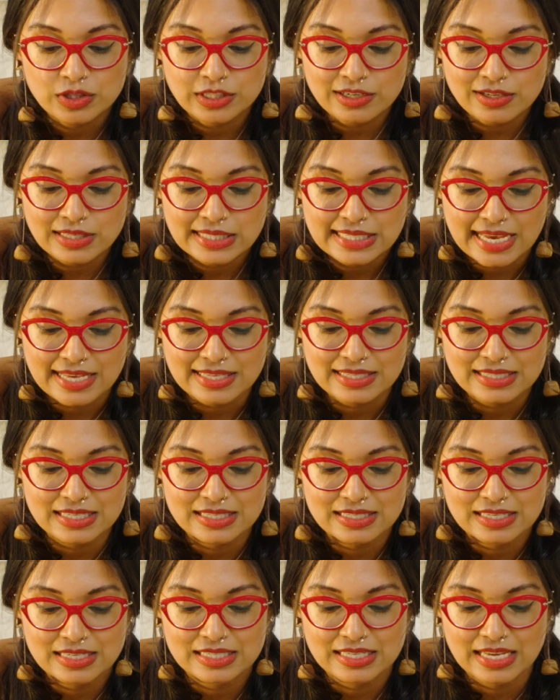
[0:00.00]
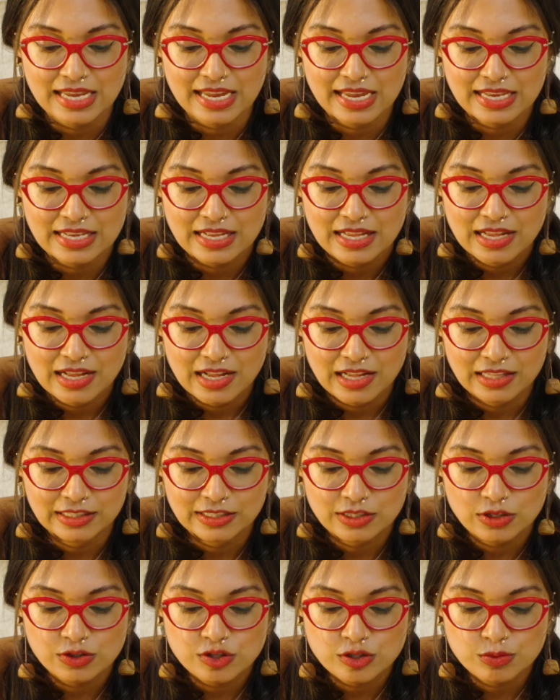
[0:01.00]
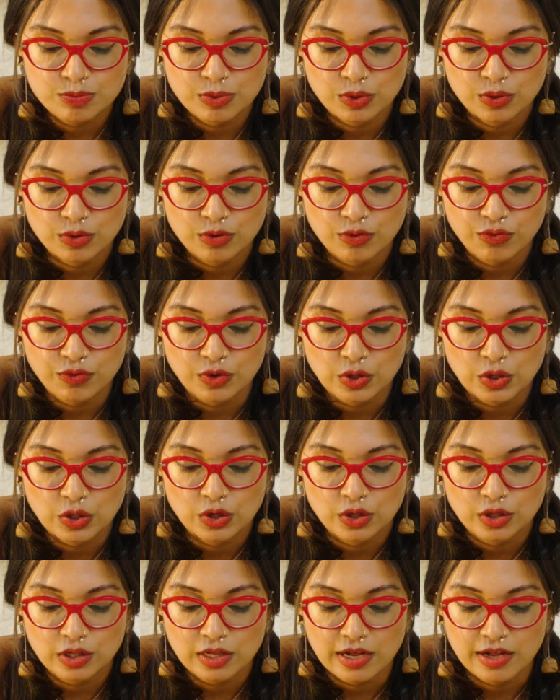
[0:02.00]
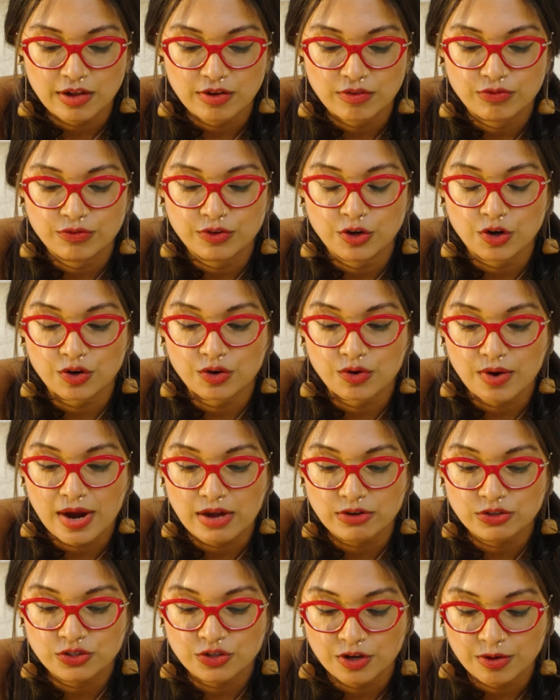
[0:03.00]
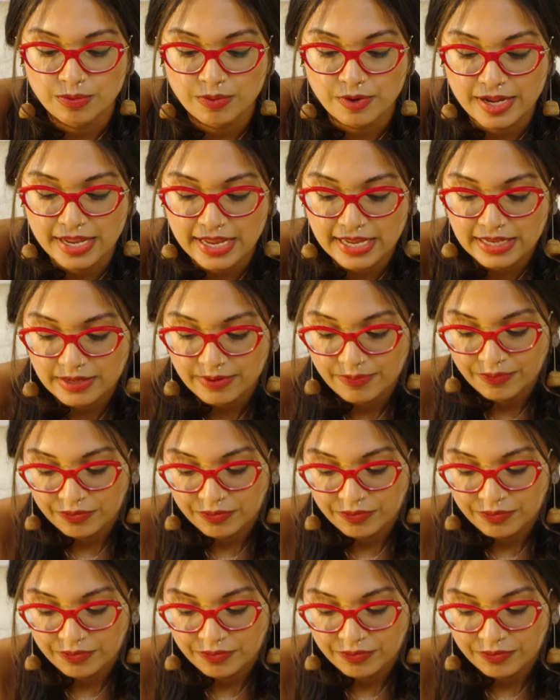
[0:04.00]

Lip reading: a little test is to take a little spoonful of your ground turmeric.